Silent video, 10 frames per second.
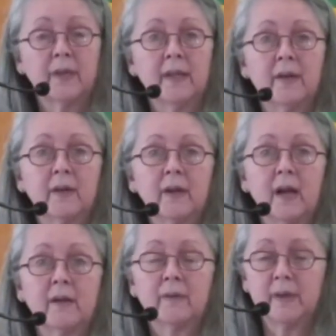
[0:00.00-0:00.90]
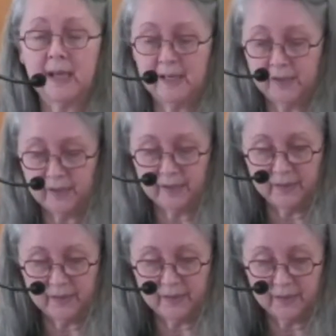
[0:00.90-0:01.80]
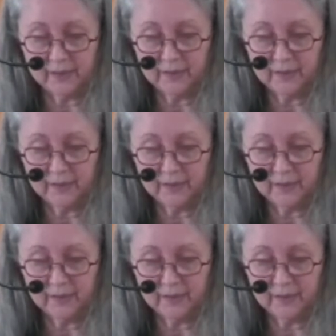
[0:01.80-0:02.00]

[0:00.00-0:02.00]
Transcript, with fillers: in our congregations?